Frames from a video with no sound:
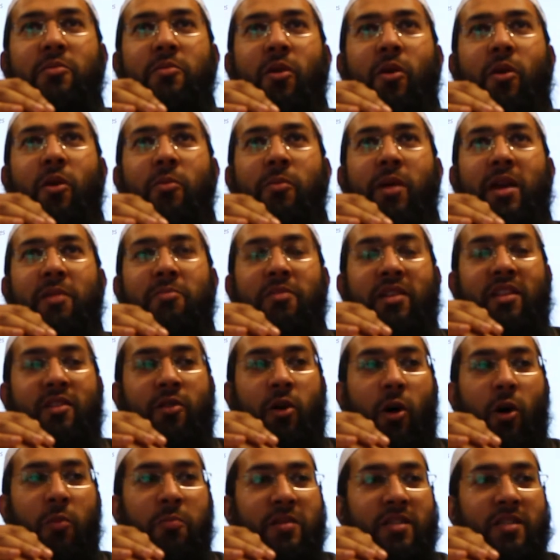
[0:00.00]
Or maybe the
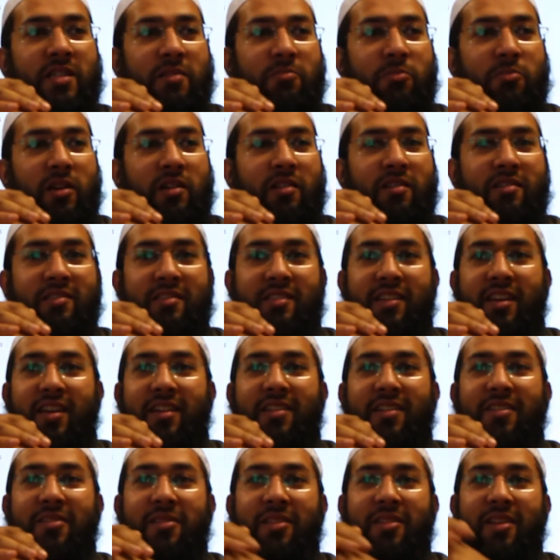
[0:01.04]
opposite, because
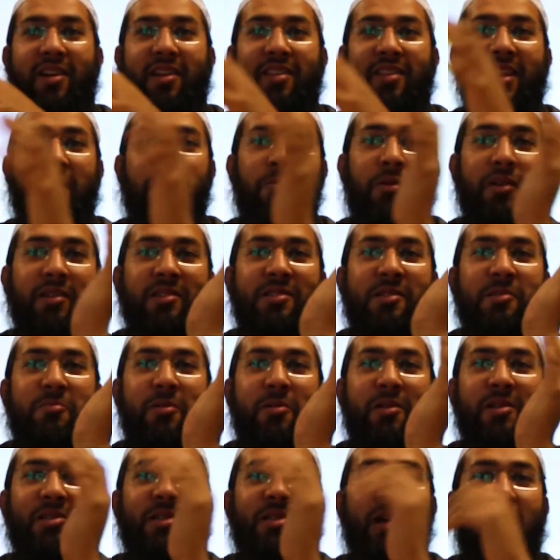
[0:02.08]
they once
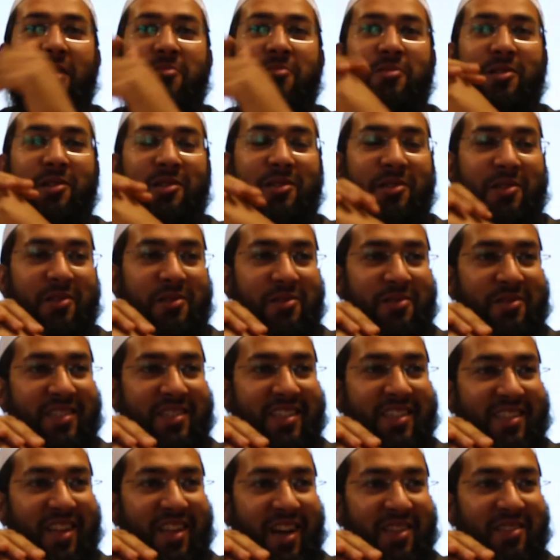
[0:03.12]
upon a time used to use
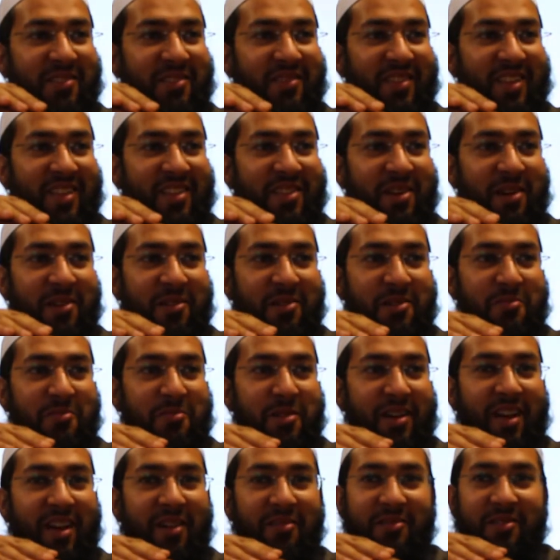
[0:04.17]
the sides of their tongue to
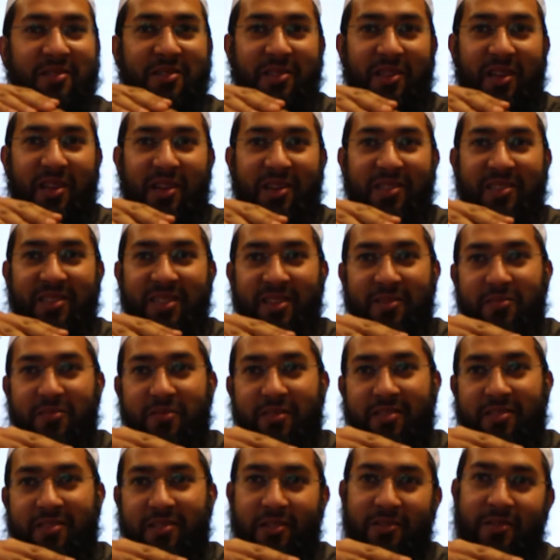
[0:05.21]
pronounce daad.
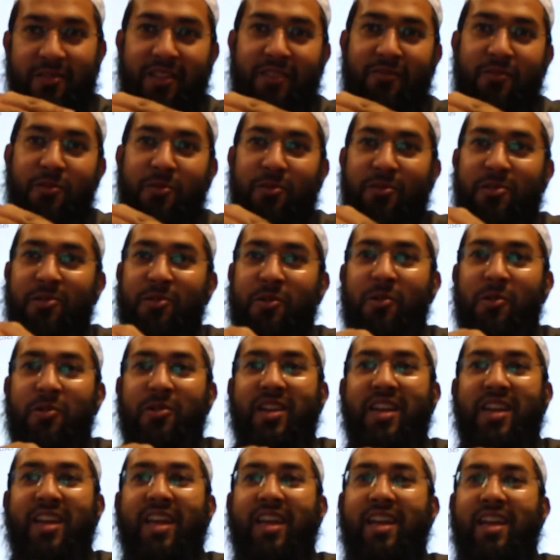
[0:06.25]
So if you want to
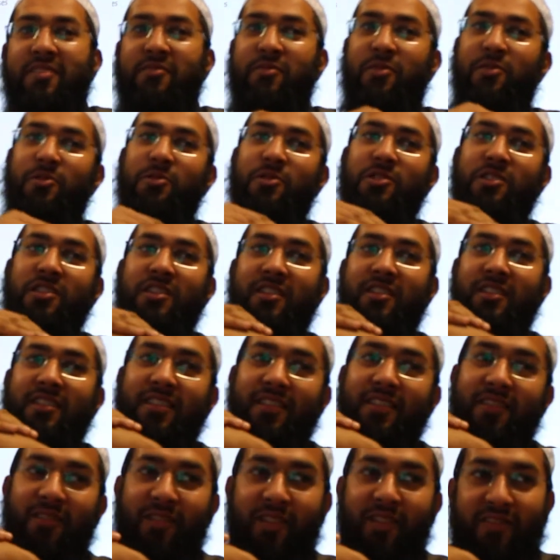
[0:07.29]
call it
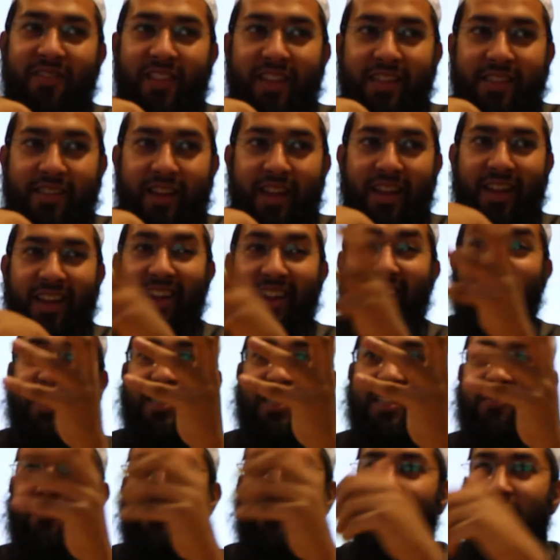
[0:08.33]
evolution, or if there's like
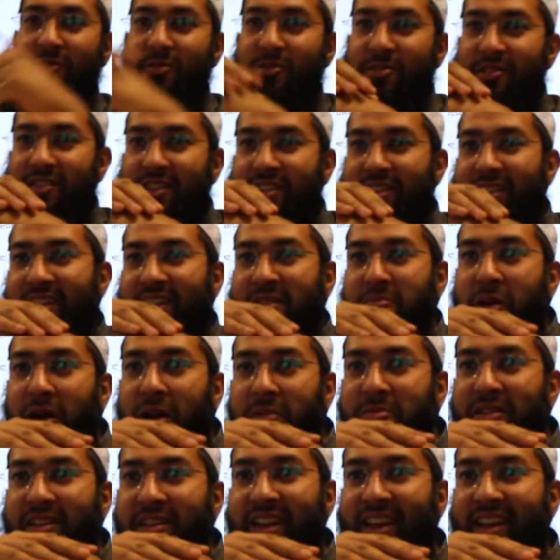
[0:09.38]
negative evolution, then it
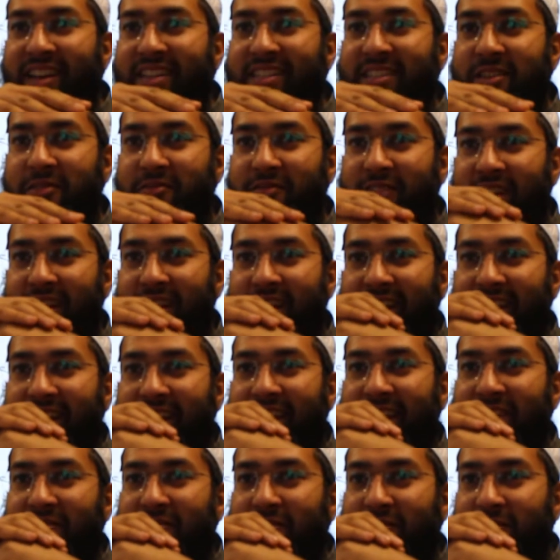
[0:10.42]
might be negative
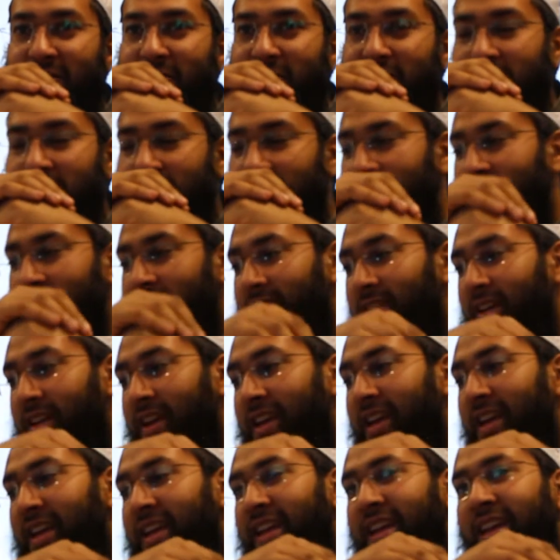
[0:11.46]
evolution,
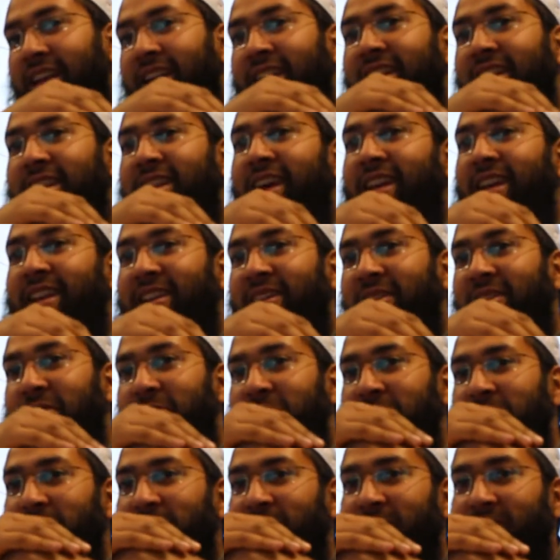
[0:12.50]
right? Then
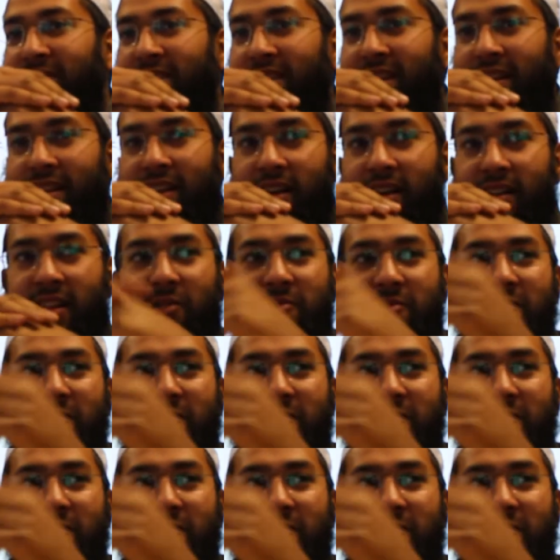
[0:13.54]
that